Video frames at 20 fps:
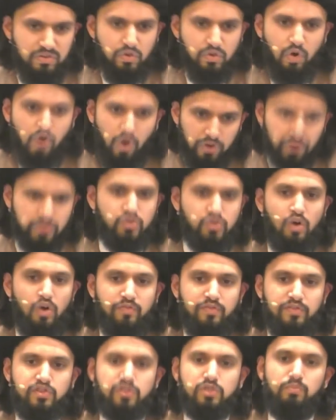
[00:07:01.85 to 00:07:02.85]
heart
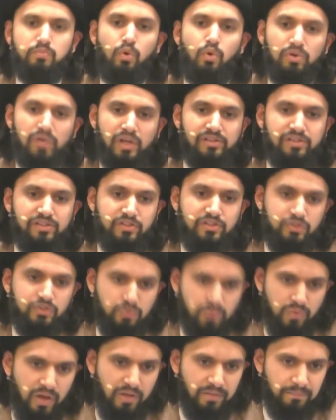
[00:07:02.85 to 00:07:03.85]
softens, you're more likely to do
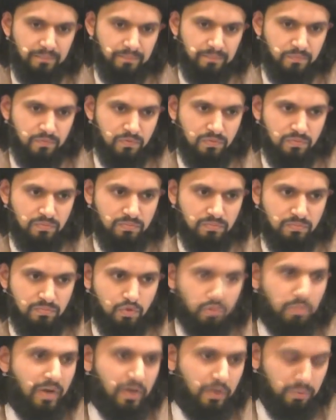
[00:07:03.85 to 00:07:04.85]
that, no
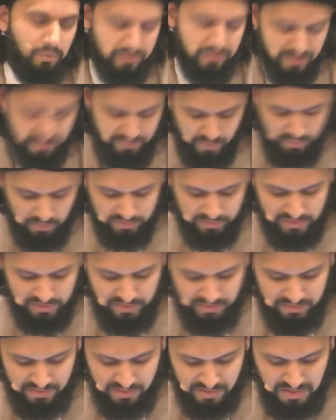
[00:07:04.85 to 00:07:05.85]
matter what the difficulty is.